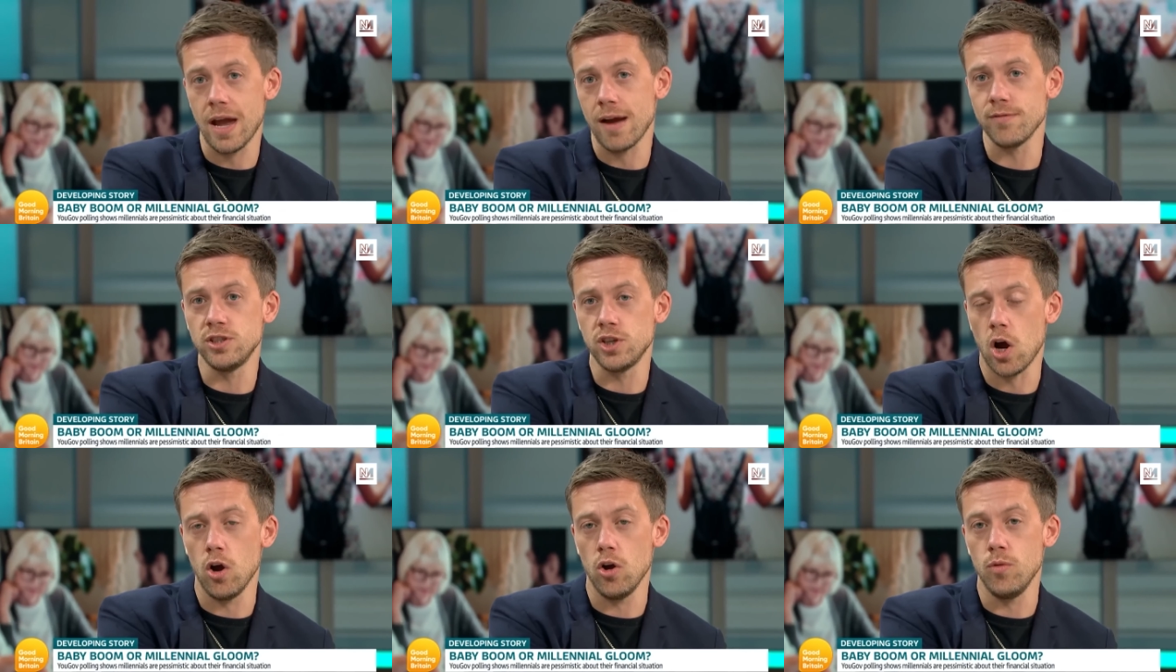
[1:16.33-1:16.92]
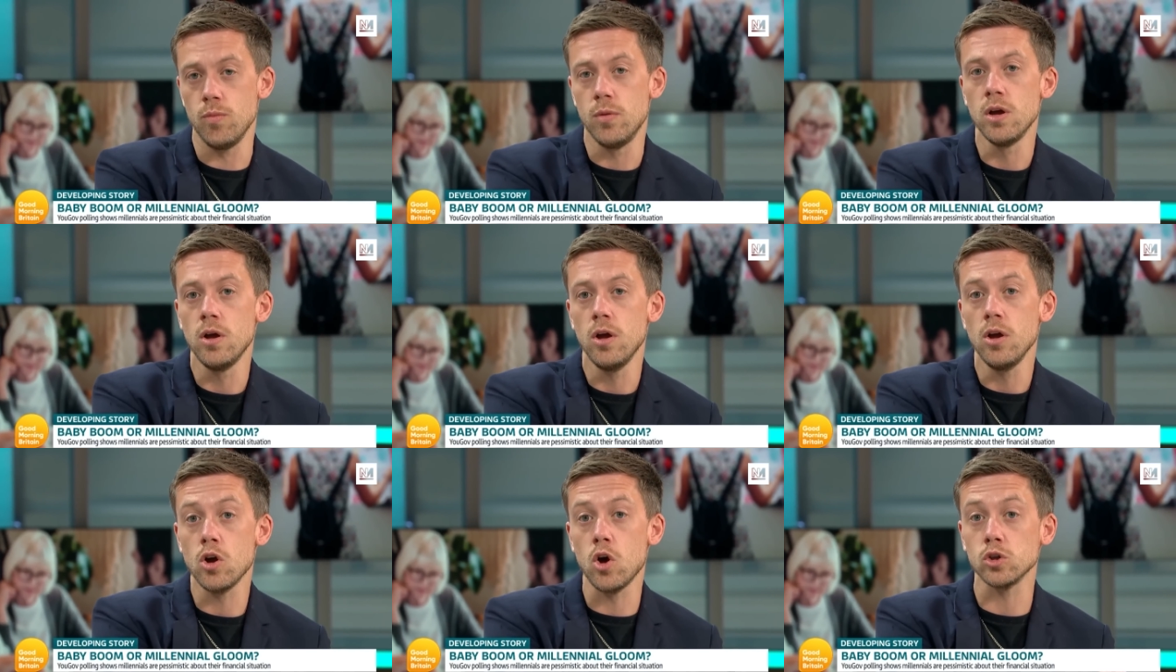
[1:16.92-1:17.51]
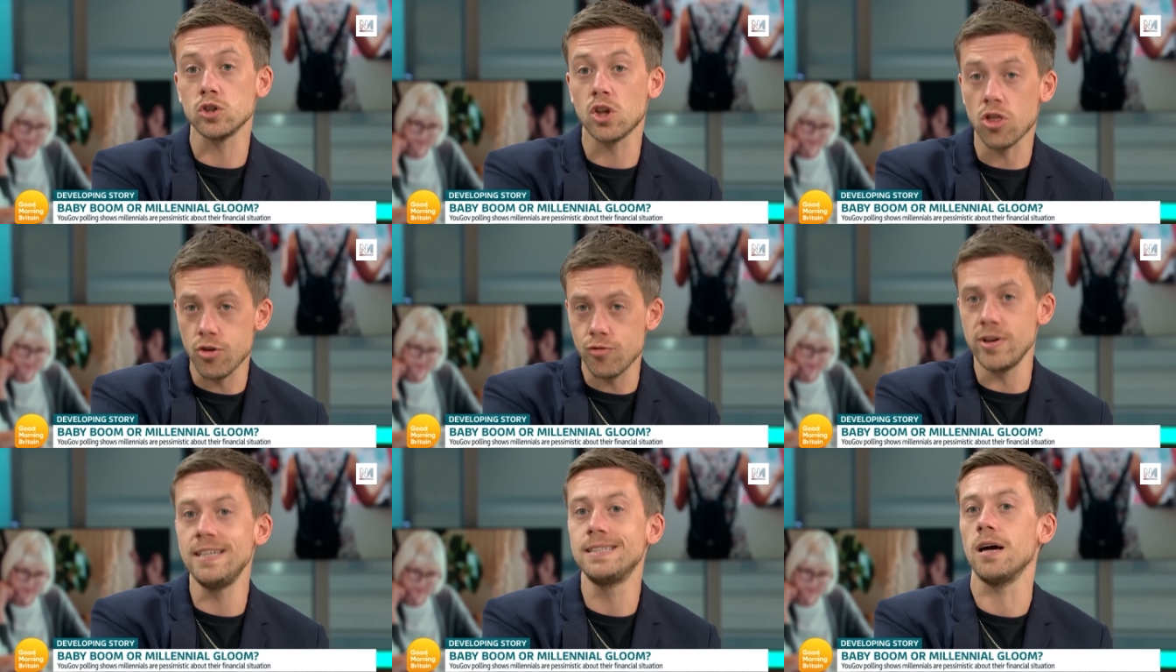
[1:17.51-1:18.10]
average home cost
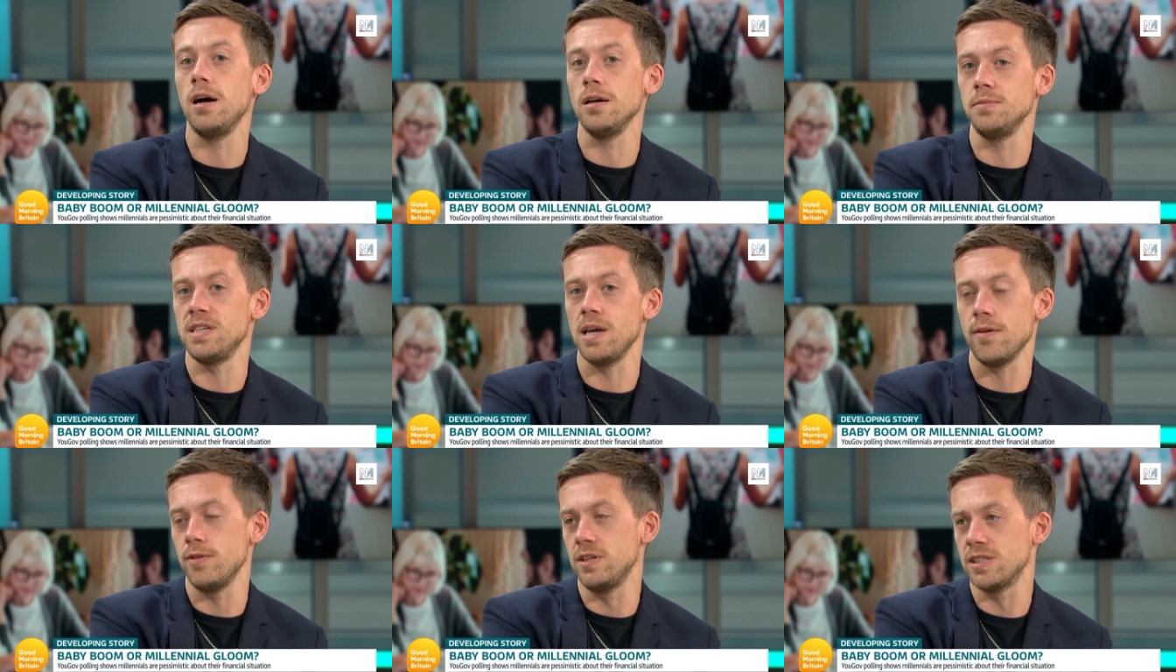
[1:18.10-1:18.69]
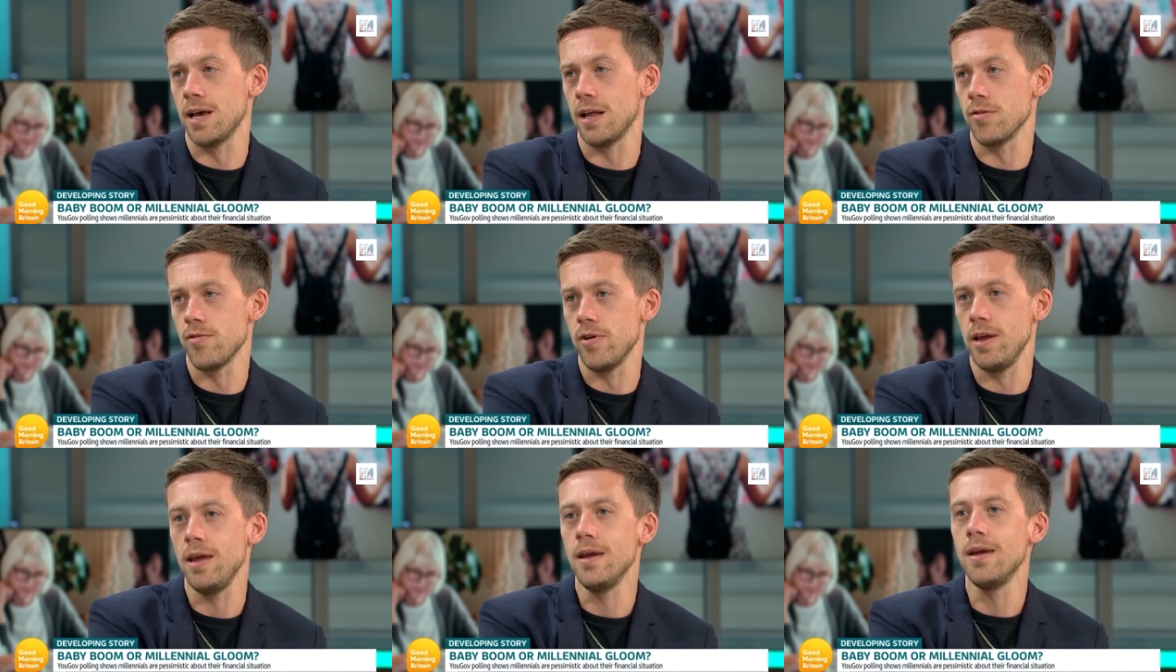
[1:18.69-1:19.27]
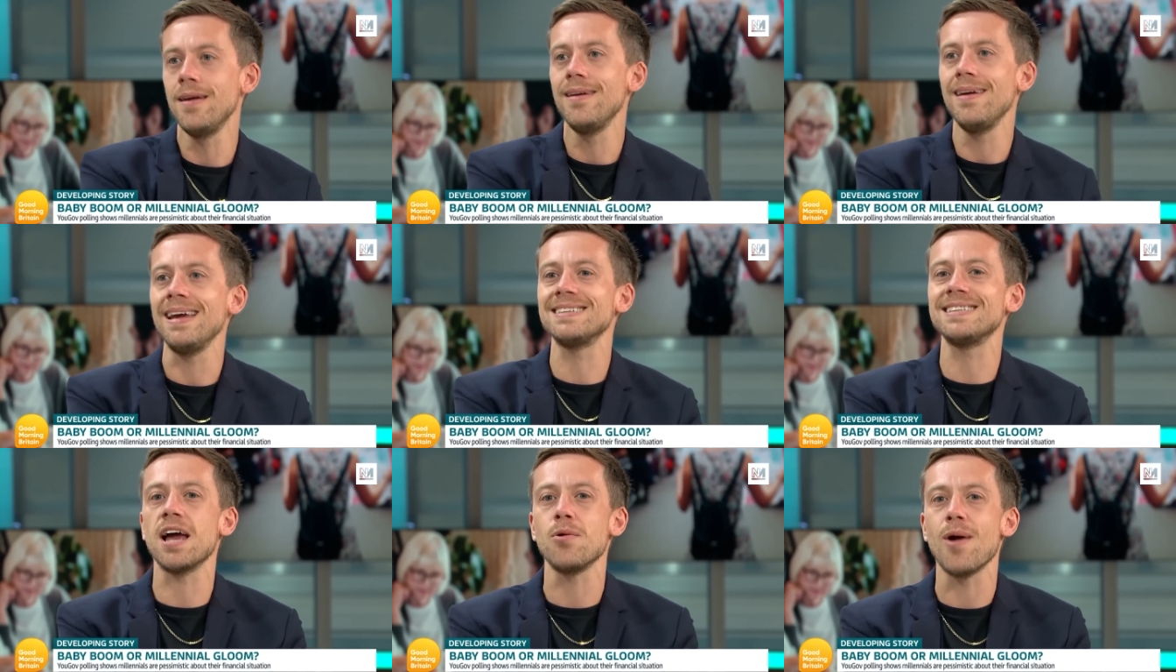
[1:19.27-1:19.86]
three times the average salary.
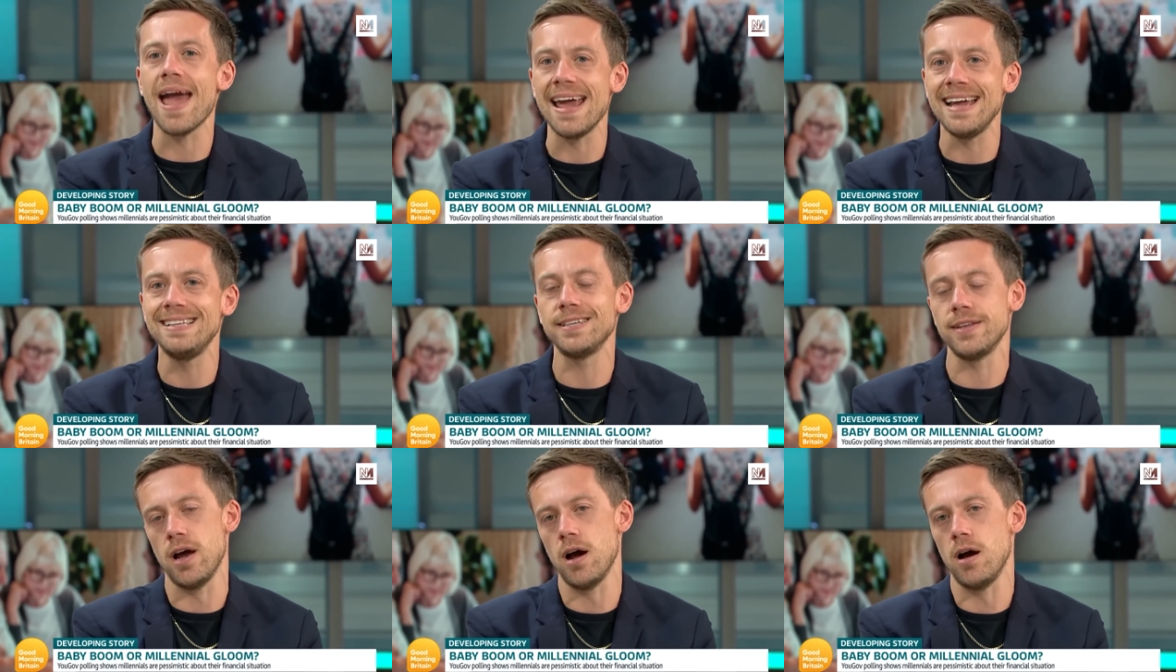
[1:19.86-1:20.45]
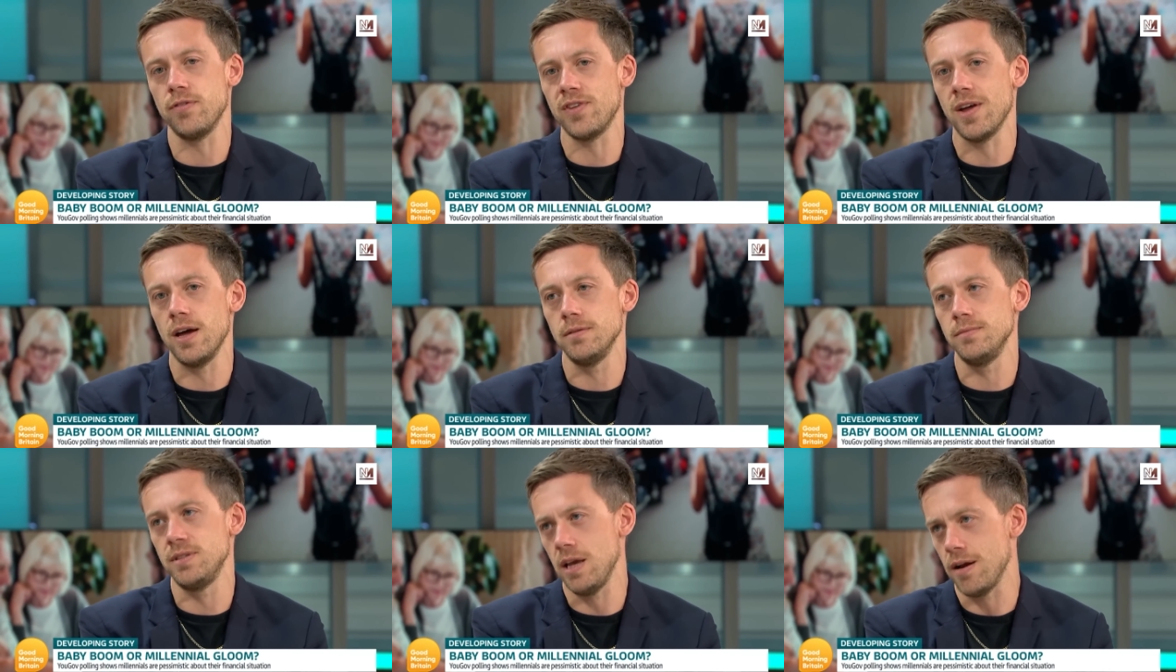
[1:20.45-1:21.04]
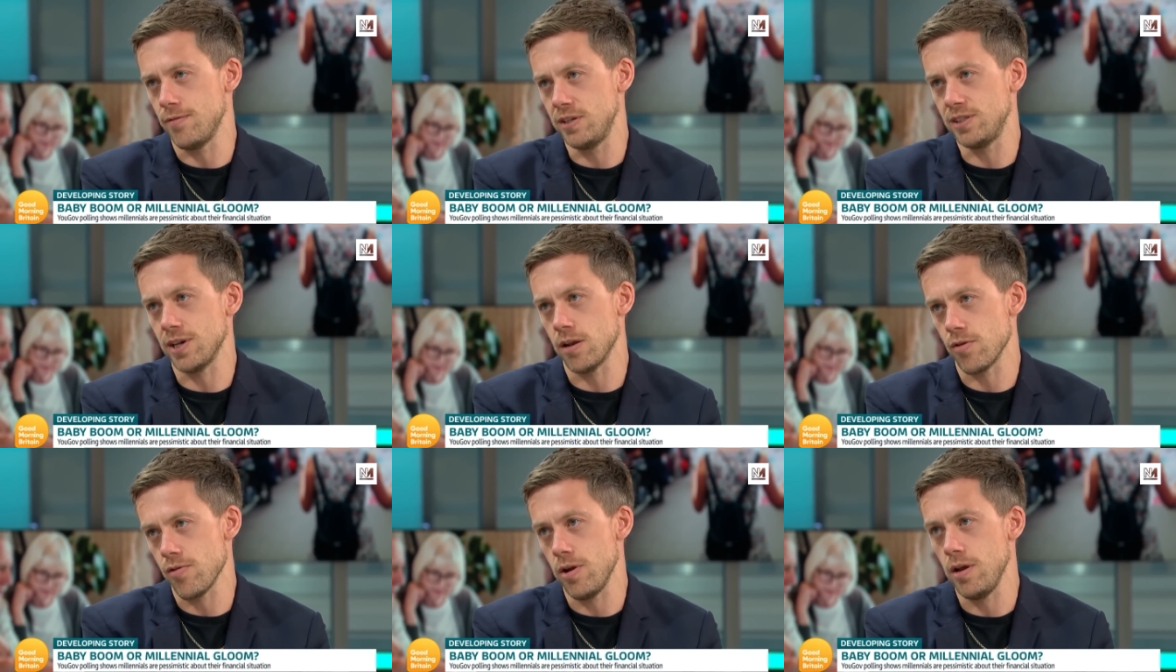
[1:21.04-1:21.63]
It's now eight and a half times the average
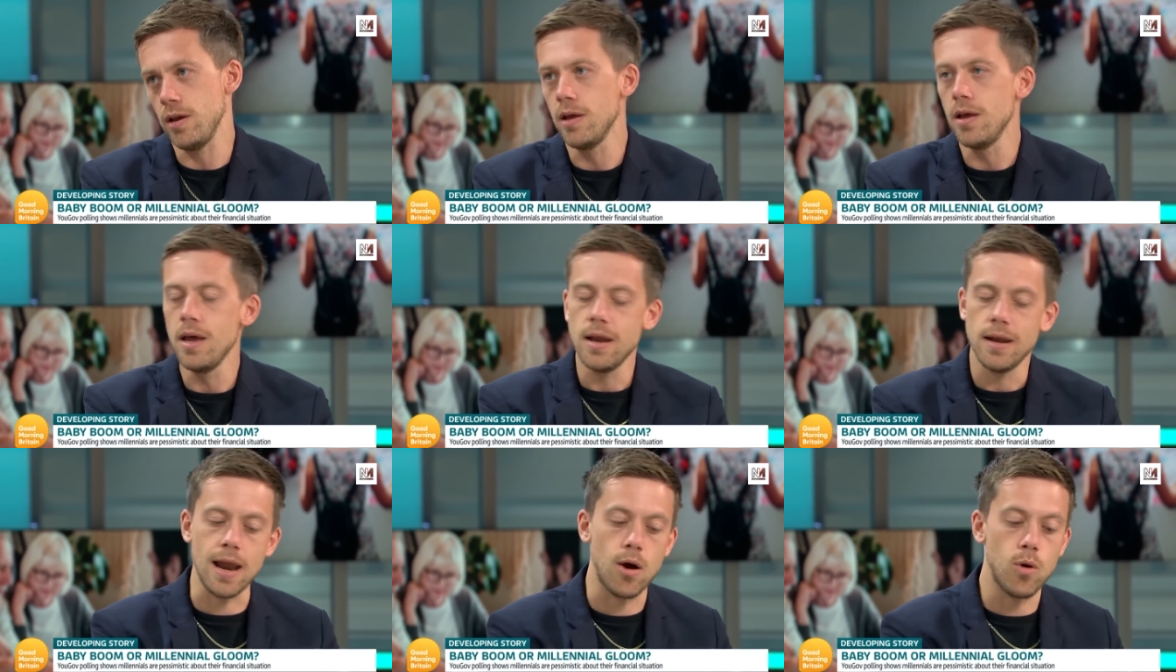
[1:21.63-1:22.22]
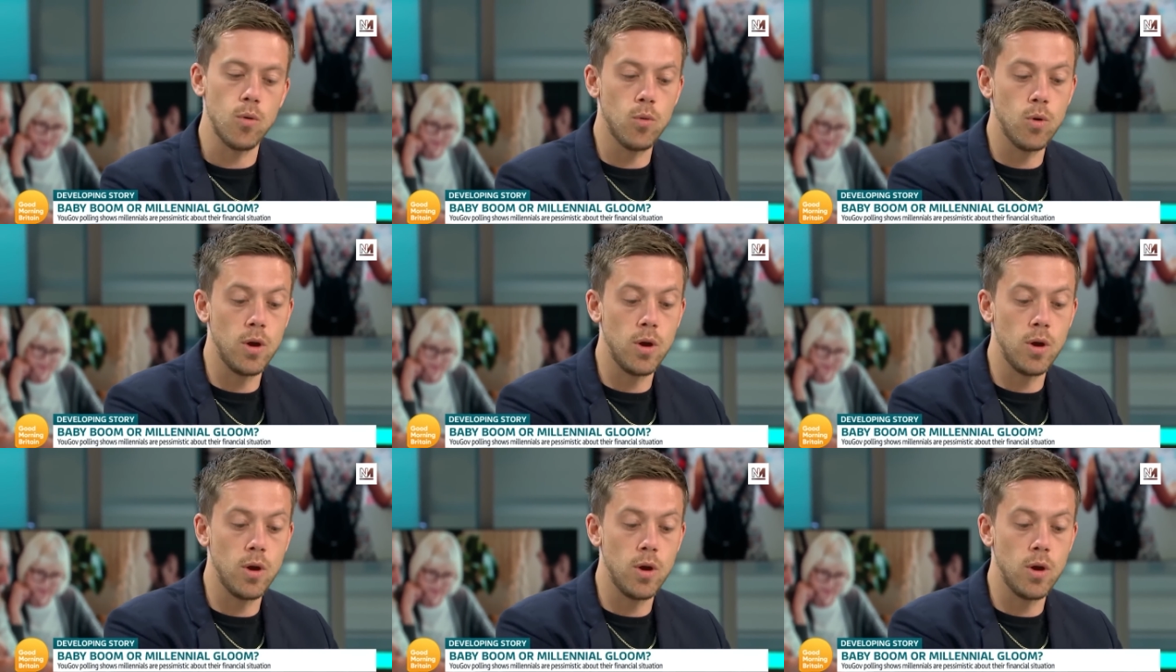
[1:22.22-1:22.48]
salary. Now,